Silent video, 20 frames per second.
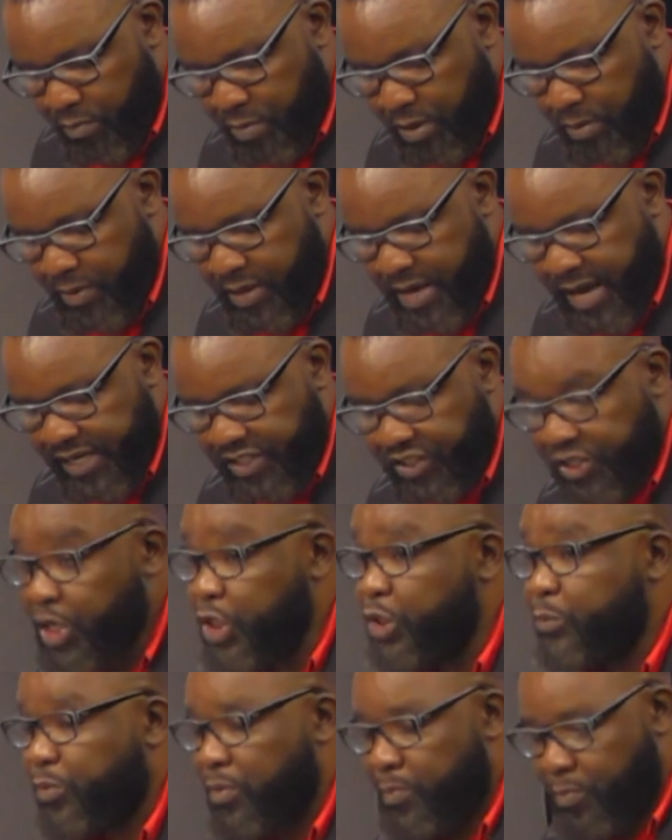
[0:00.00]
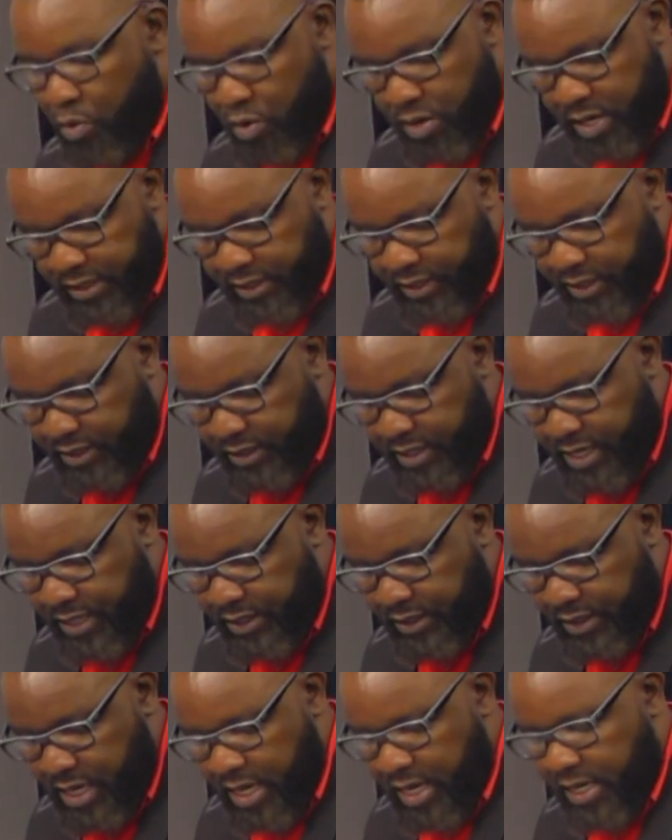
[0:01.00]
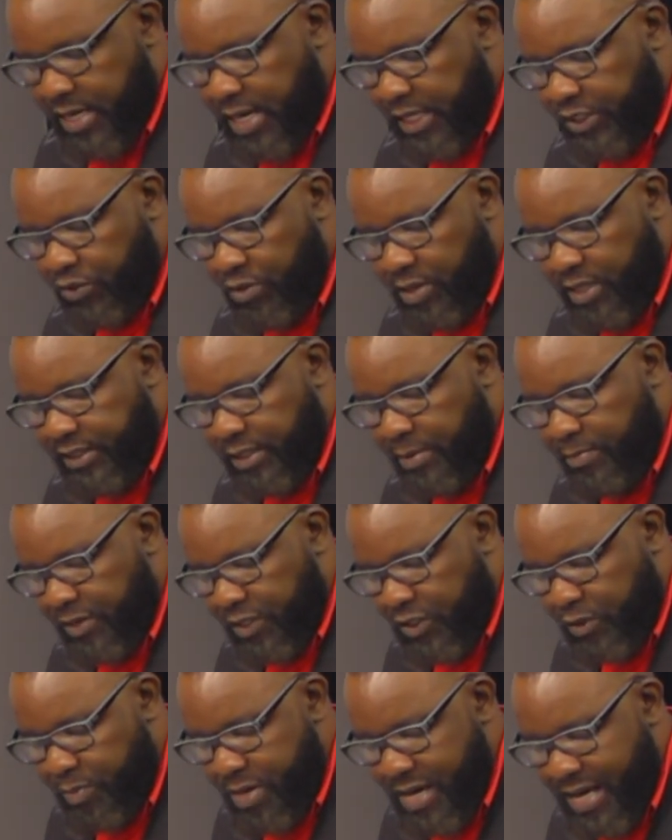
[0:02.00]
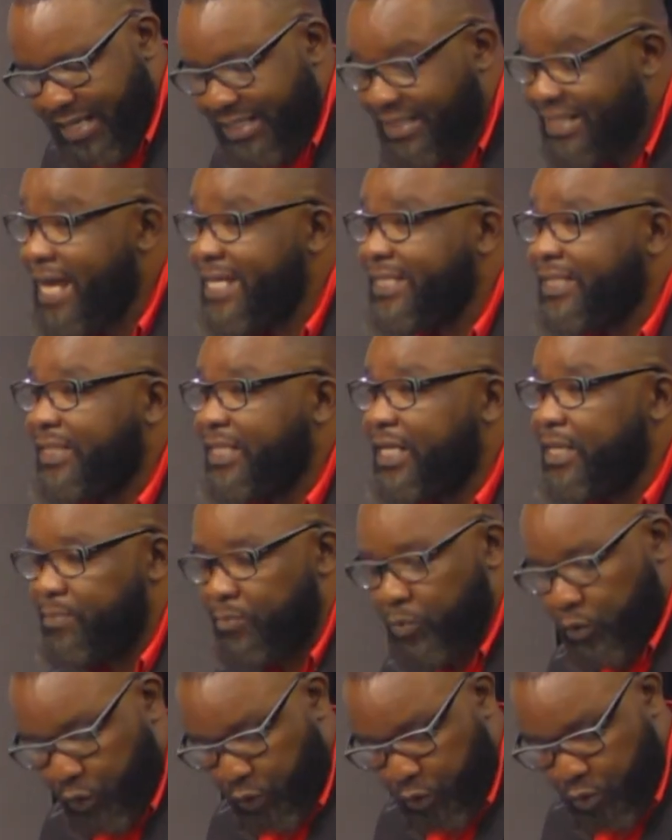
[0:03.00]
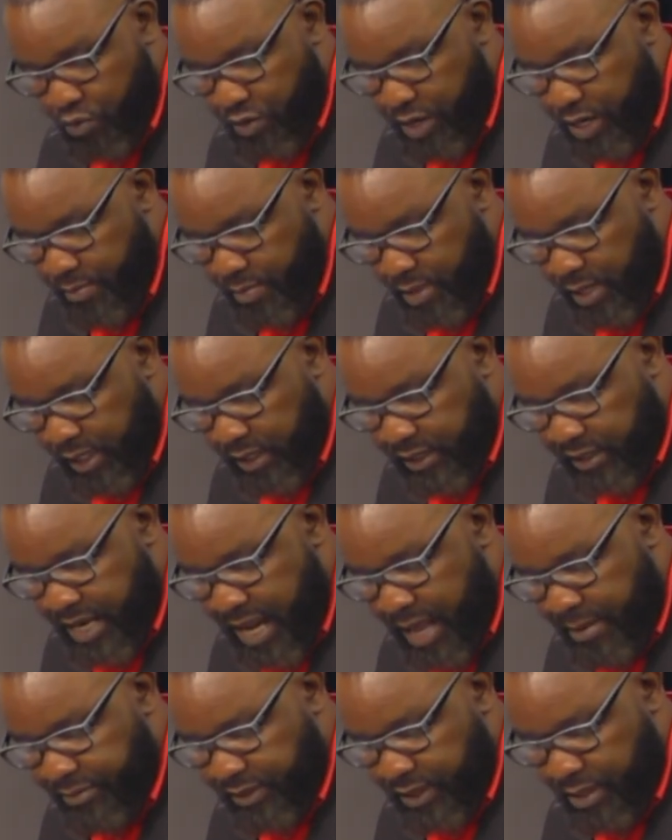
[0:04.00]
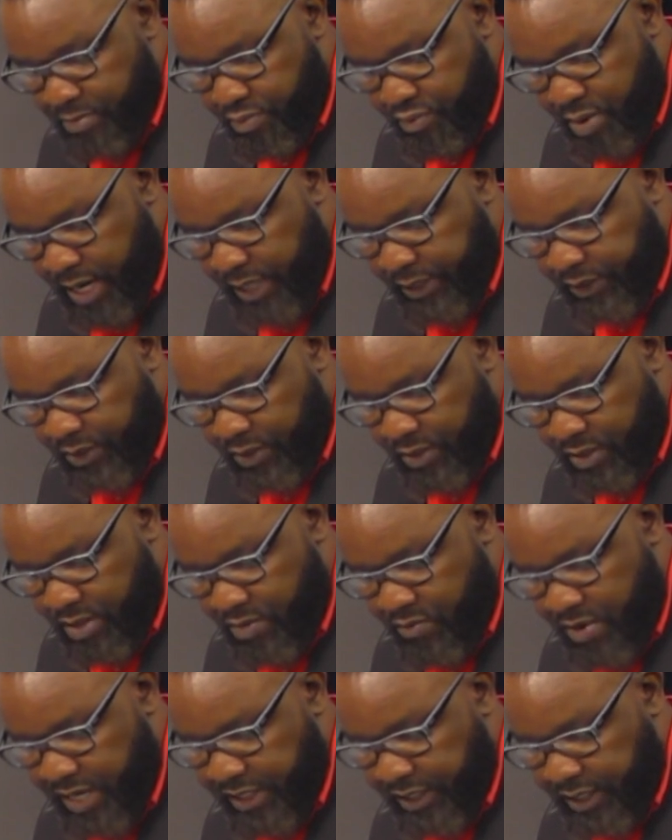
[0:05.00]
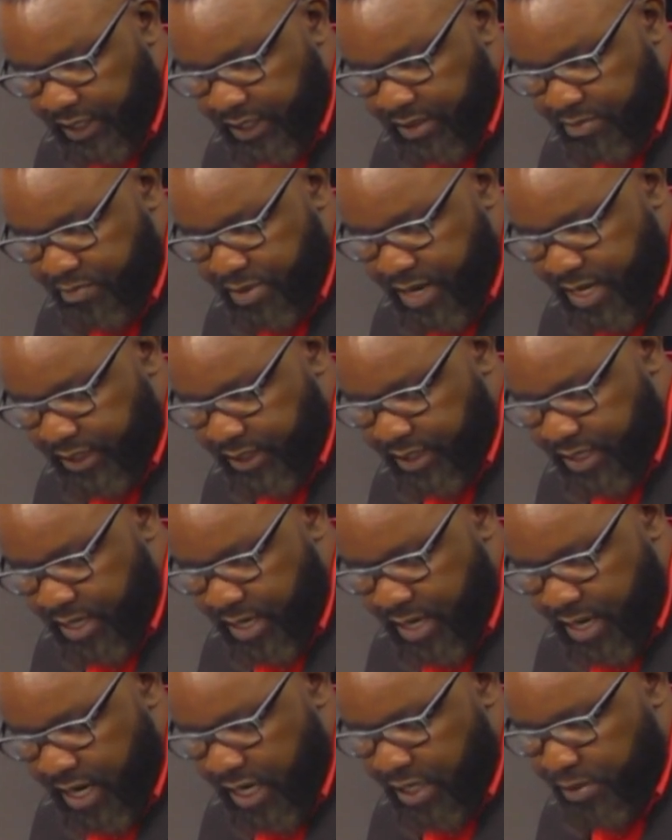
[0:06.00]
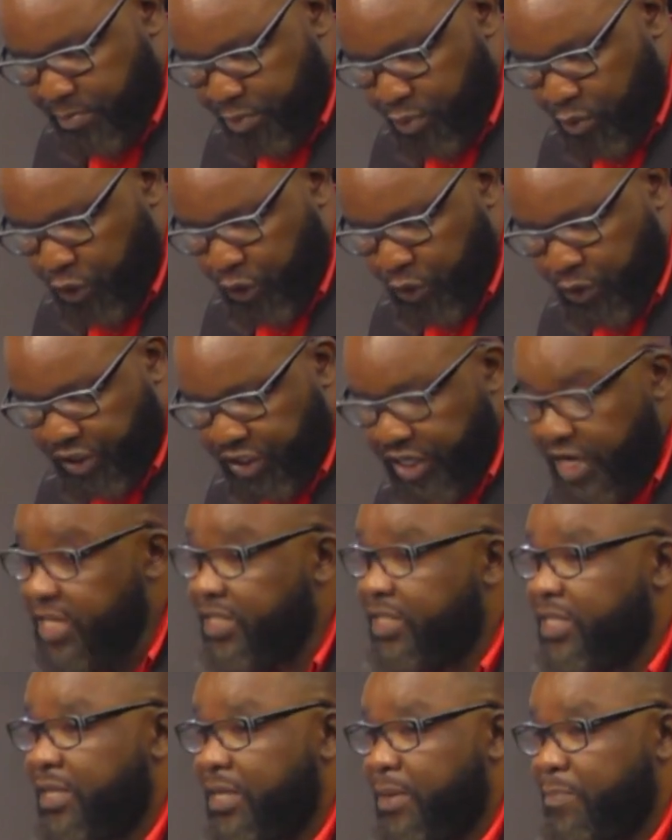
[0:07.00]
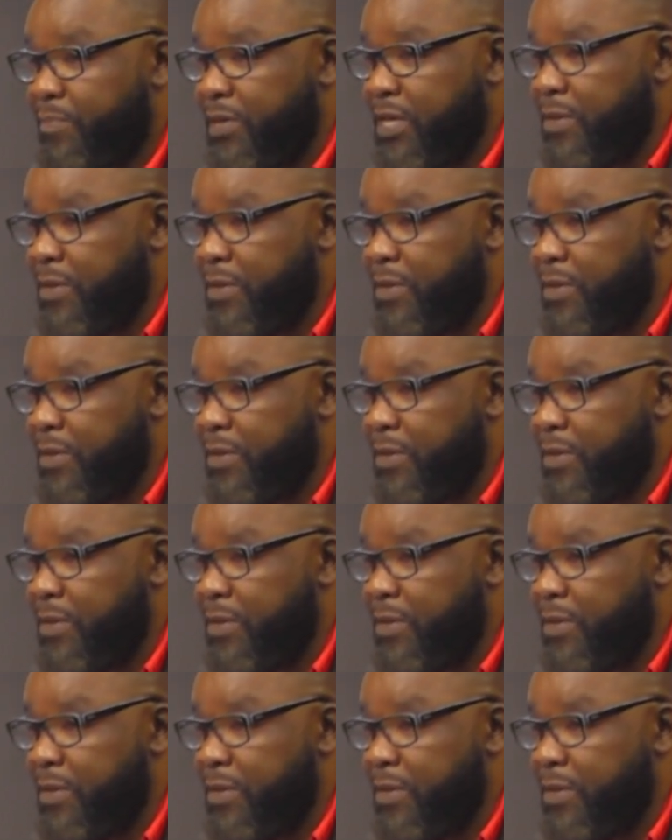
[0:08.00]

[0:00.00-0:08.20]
for BBI change proponents. It says National Assembly Speaker Justin Muturi slams the brakes on the raging debate and push to change the